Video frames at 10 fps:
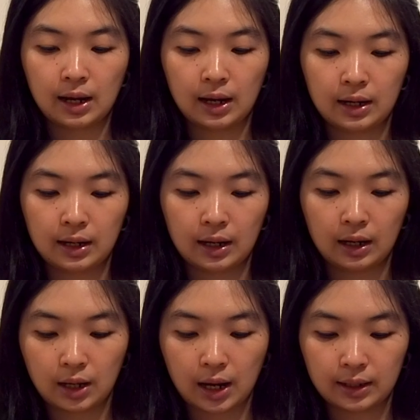and
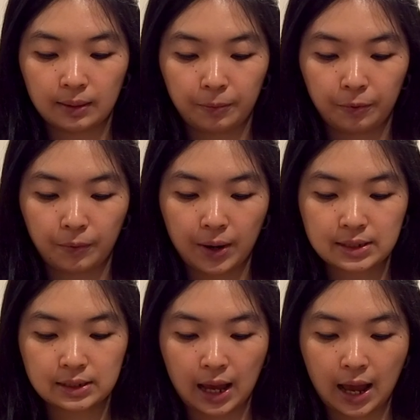then gonna
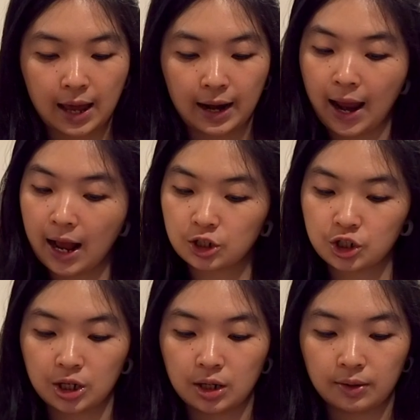press add
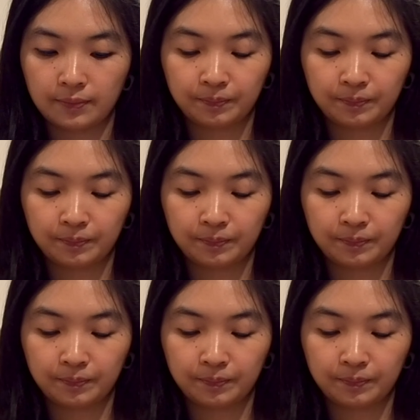action.